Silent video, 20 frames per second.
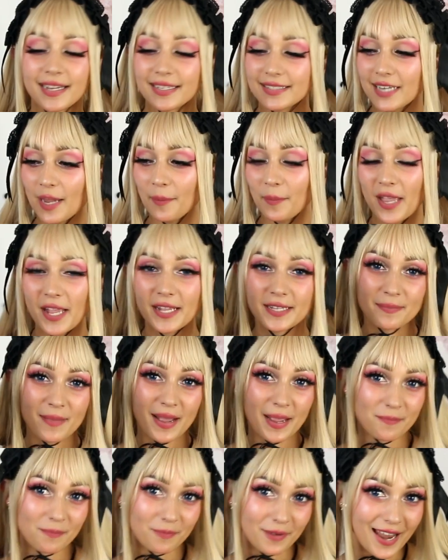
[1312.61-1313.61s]
Next up is
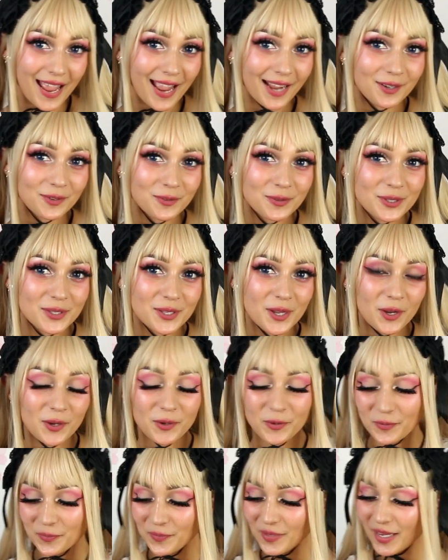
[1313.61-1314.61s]
my black
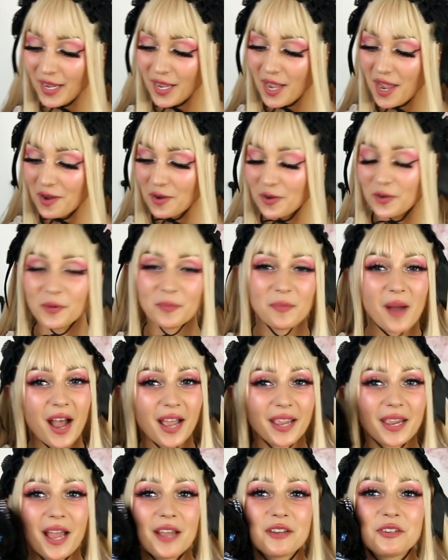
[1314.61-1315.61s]
usakumya, whom
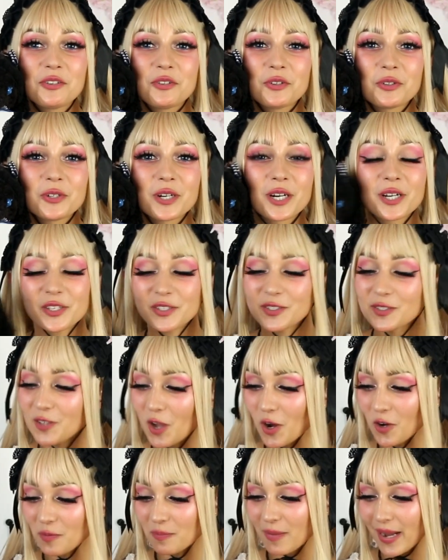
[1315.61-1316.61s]
I adore
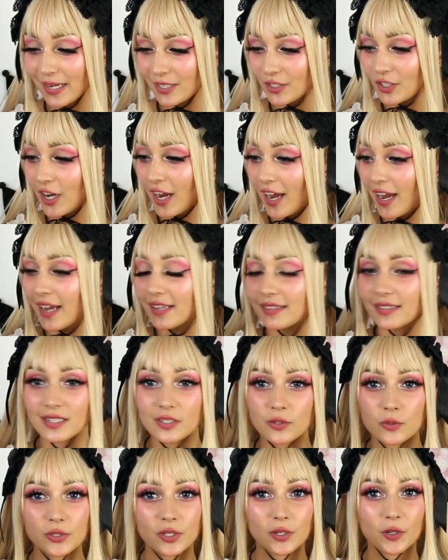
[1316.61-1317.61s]
so much.
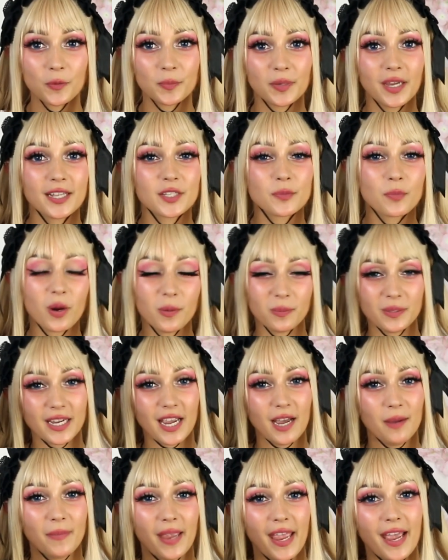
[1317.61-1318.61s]
This Usakumya has probably
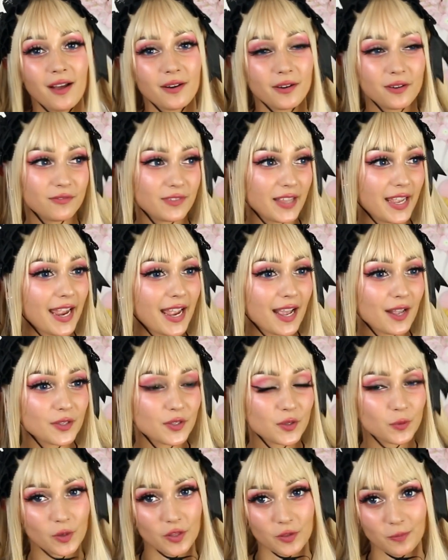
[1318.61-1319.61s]
come out of the
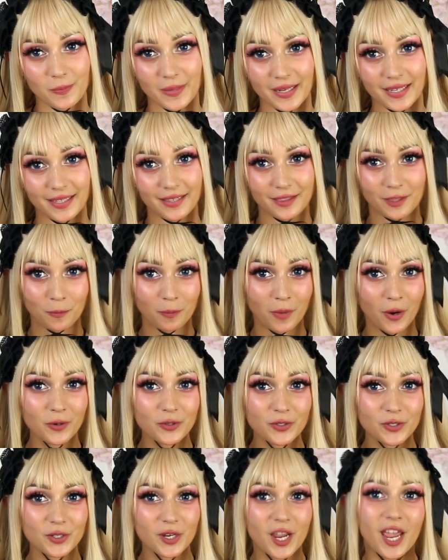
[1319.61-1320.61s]
house with me the
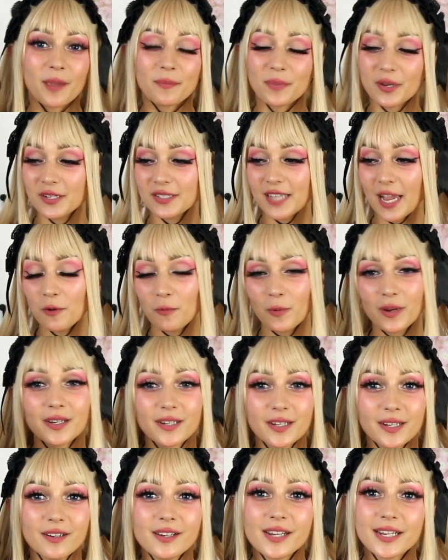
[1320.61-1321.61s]
most because I
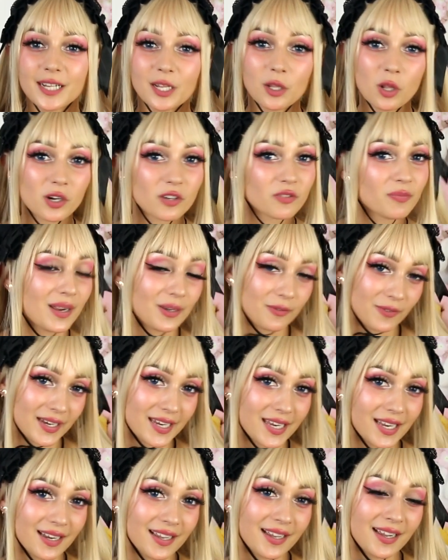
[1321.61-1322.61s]
wear her in a lot of my
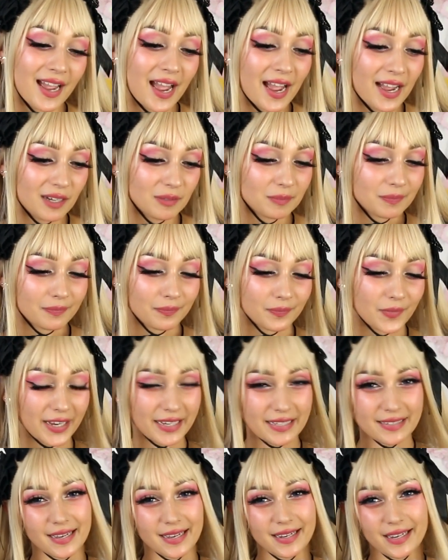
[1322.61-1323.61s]
regular, um, I
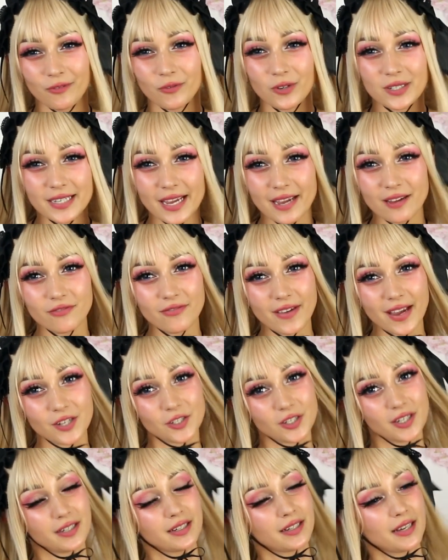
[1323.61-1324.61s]
like everyday
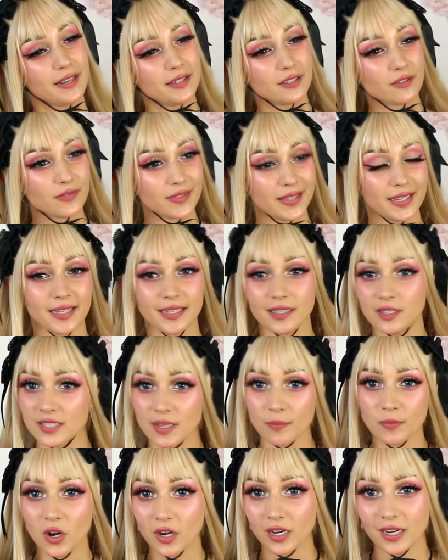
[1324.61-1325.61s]
fashion kind of thing because
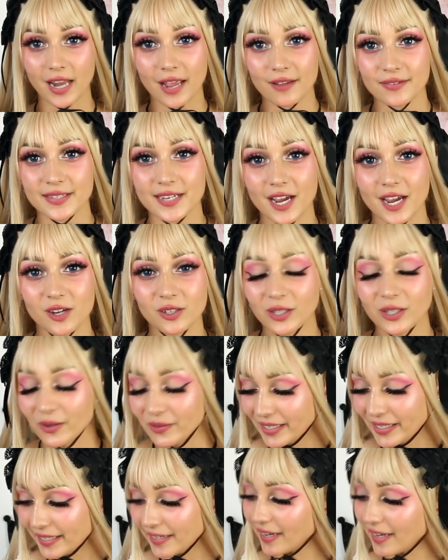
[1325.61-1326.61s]
I'm not a lifestyle
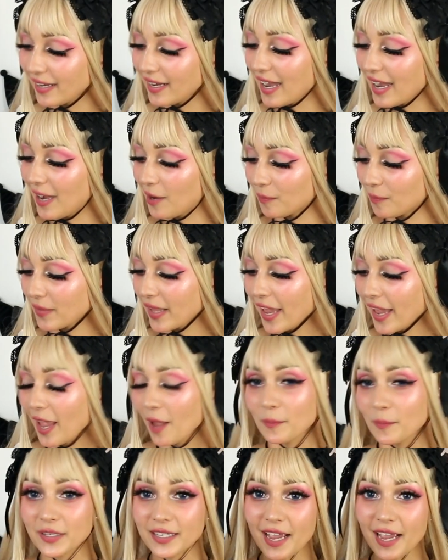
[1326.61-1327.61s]
Lolita. Um,
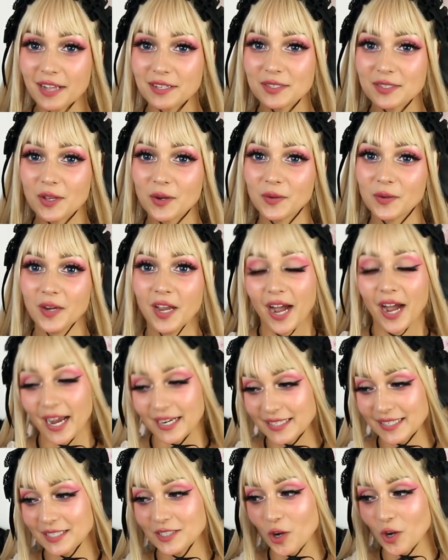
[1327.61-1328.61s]
but yeah, so
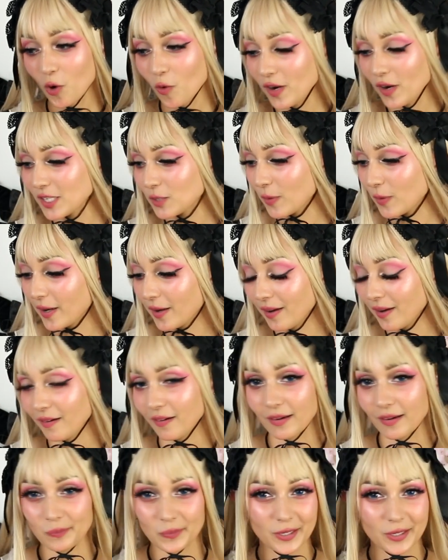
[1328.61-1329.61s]
I tend to always wear
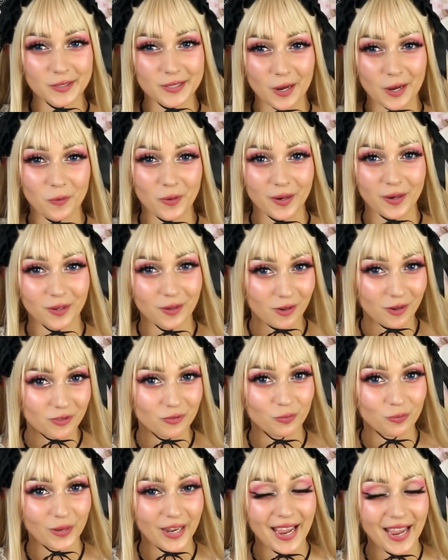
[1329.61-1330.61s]
her because I wear a lot
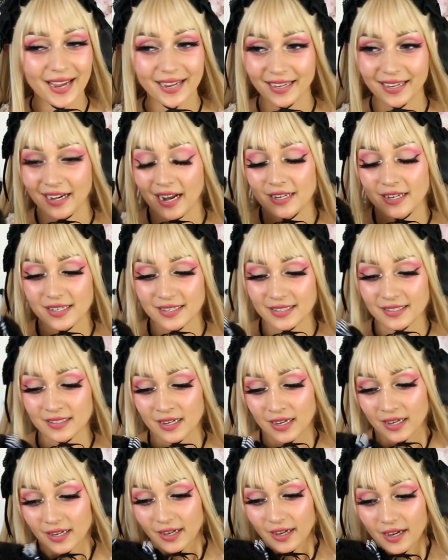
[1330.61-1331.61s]
of black and I just,
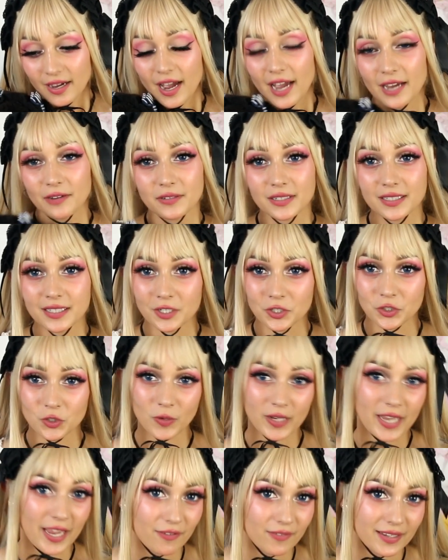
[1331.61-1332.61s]
I really
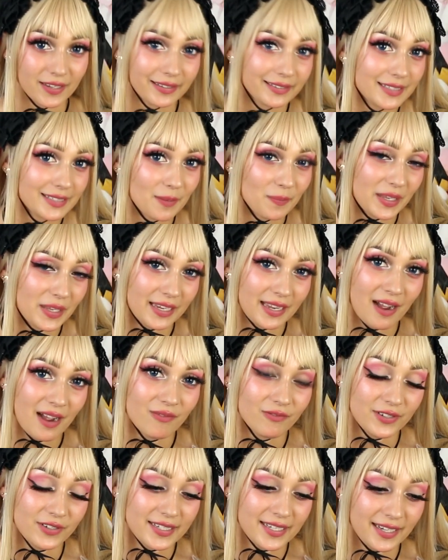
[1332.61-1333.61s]
enjoy having something
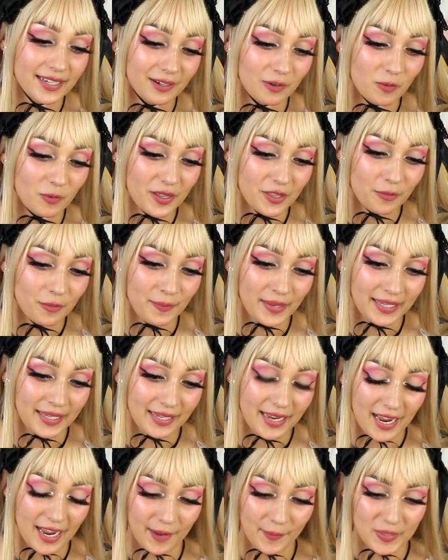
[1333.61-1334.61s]
comforting with
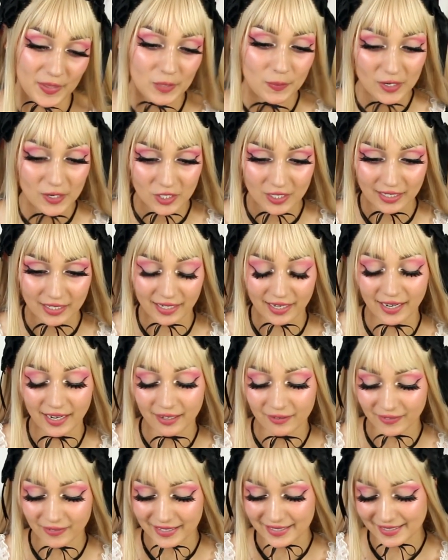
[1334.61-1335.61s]
me, um, especially
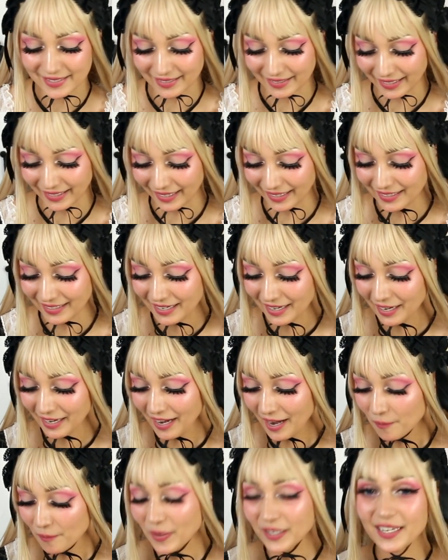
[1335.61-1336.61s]
recently.
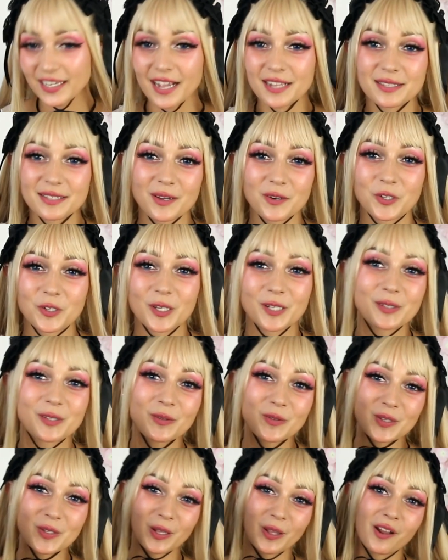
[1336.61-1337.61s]
But yeah, so she
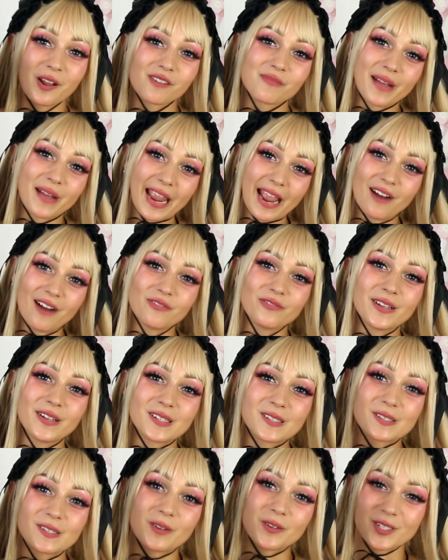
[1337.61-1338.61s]
suits a lot of my
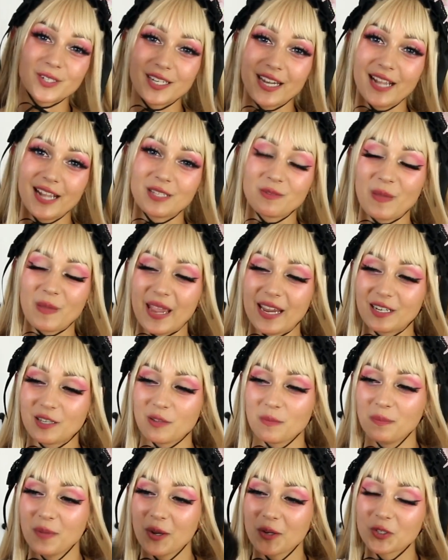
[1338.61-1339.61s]
outfits, so she has made
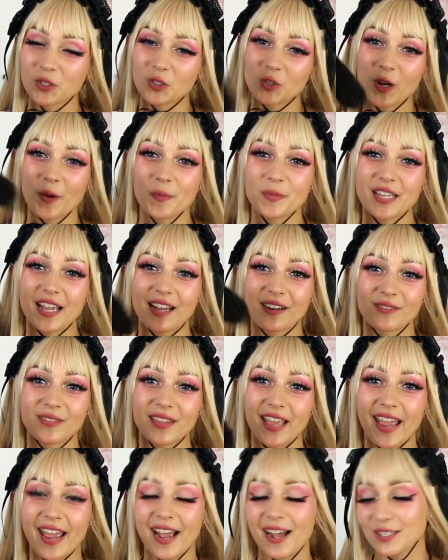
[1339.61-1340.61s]
the most trips out of
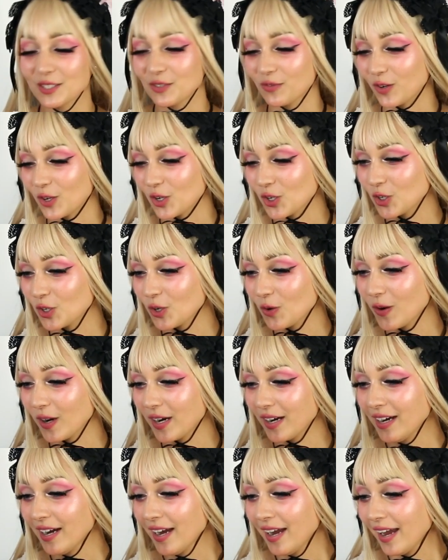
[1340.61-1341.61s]
the house for
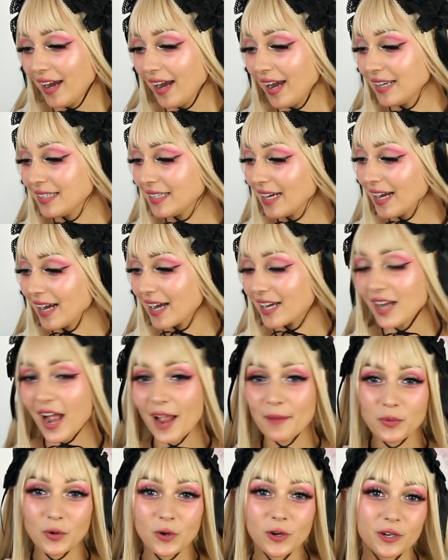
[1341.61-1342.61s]
sure. And yeah,
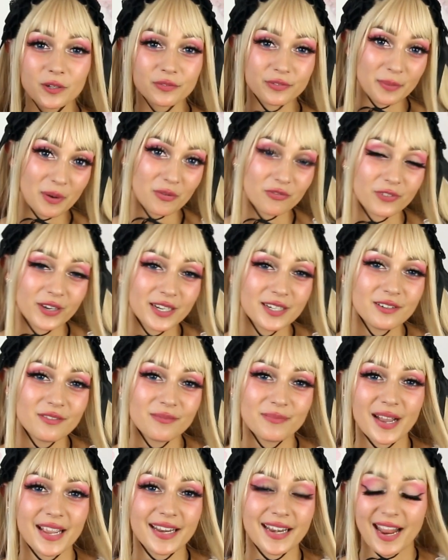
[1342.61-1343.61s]
I bought her from a friend of
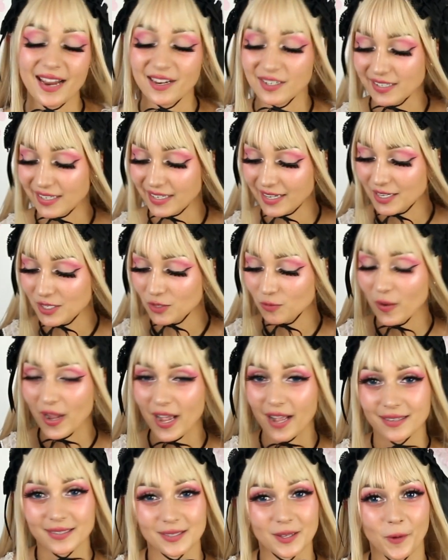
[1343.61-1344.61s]
mine actually as
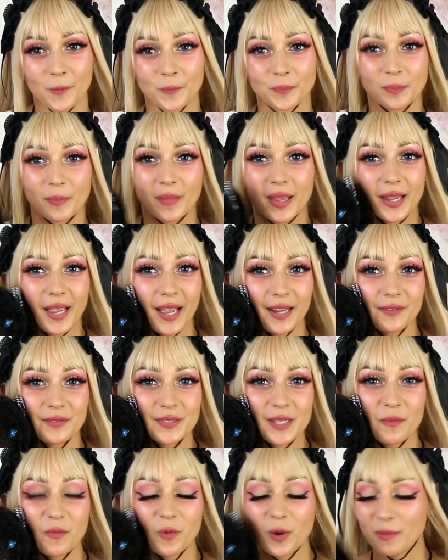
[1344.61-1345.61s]
well, so kind of
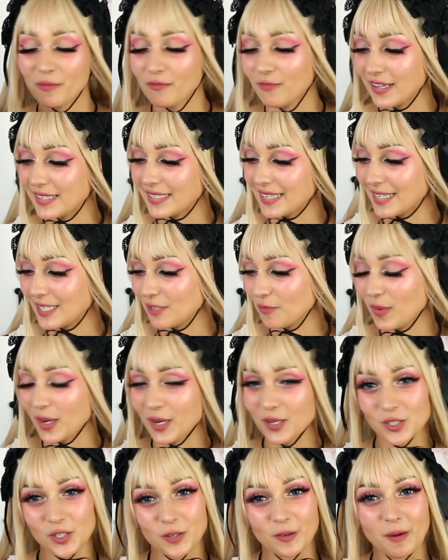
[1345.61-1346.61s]
some warm fuzzies
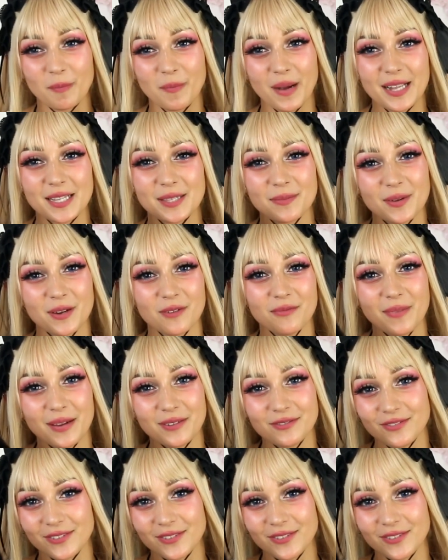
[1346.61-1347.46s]
because she reminds me of my